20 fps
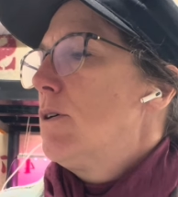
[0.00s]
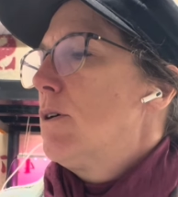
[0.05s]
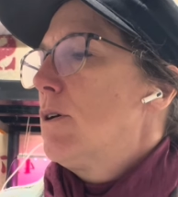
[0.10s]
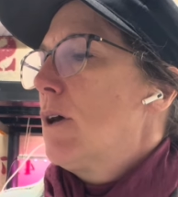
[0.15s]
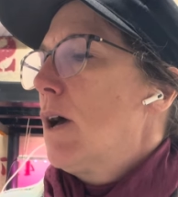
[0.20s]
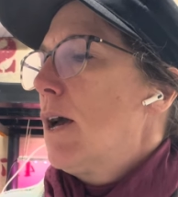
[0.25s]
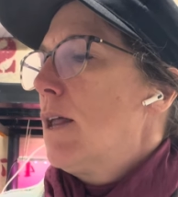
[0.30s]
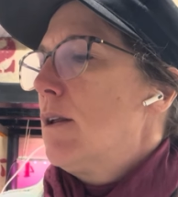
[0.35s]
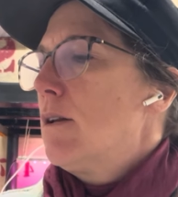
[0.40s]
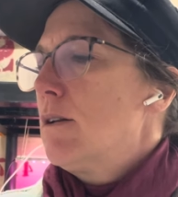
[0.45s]

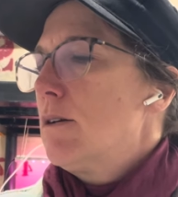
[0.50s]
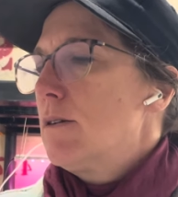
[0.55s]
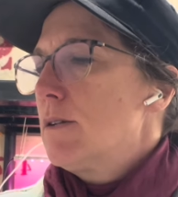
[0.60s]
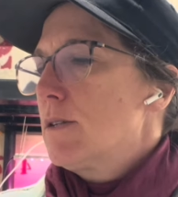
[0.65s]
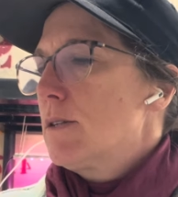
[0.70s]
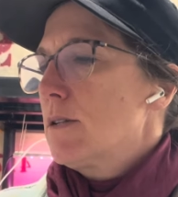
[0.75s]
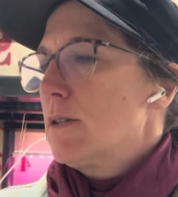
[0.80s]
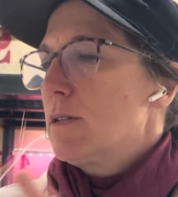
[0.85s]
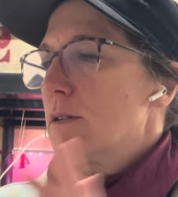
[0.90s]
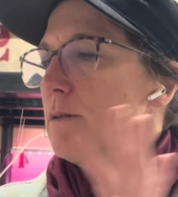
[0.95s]
I don't know,
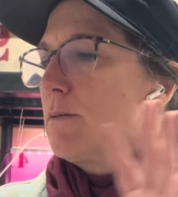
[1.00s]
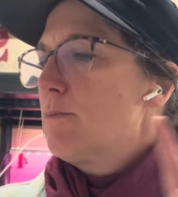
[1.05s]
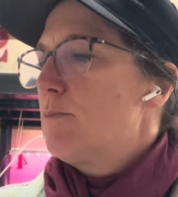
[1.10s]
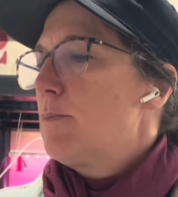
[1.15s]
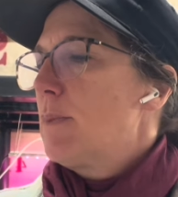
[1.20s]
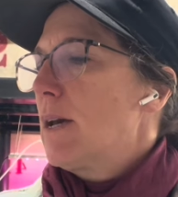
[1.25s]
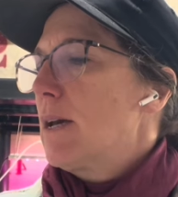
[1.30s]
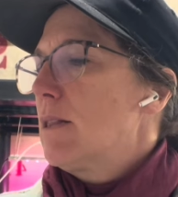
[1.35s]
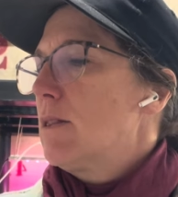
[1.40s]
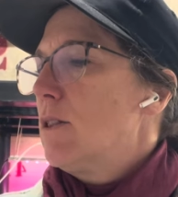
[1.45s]
it's this
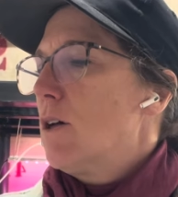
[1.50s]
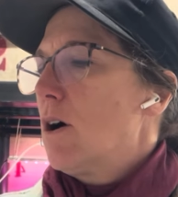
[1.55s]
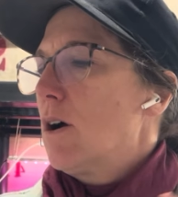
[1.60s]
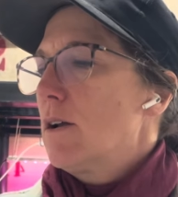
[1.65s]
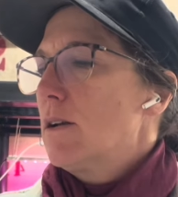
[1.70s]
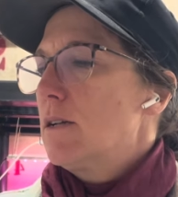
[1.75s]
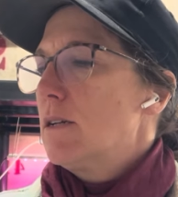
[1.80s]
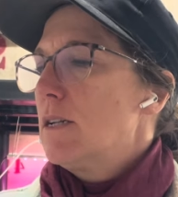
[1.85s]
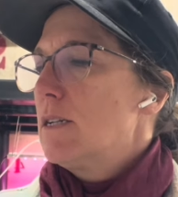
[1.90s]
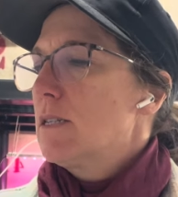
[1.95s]
big,
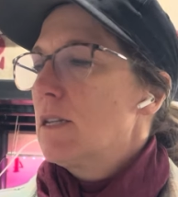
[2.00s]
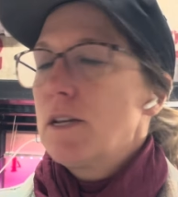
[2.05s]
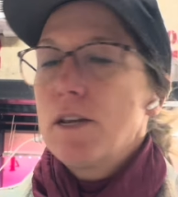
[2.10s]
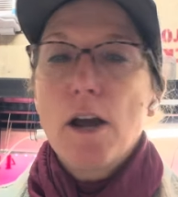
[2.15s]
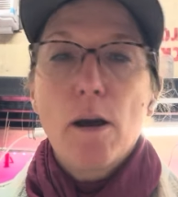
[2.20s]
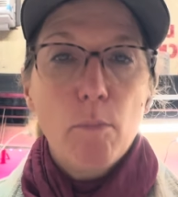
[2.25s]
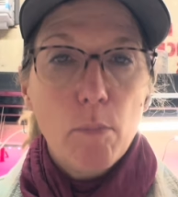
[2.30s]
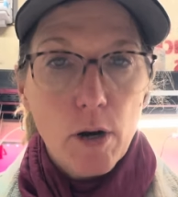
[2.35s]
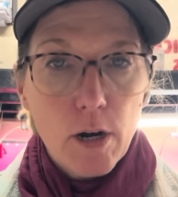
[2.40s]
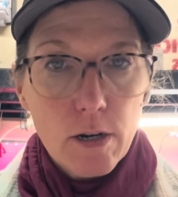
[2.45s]
long, it's a
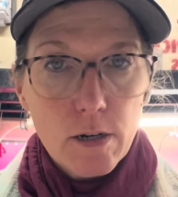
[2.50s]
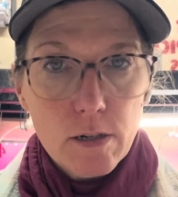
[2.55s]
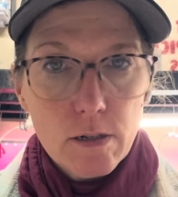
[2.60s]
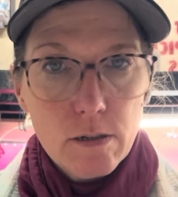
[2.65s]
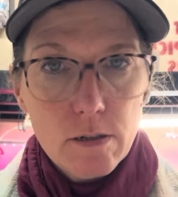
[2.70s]
number,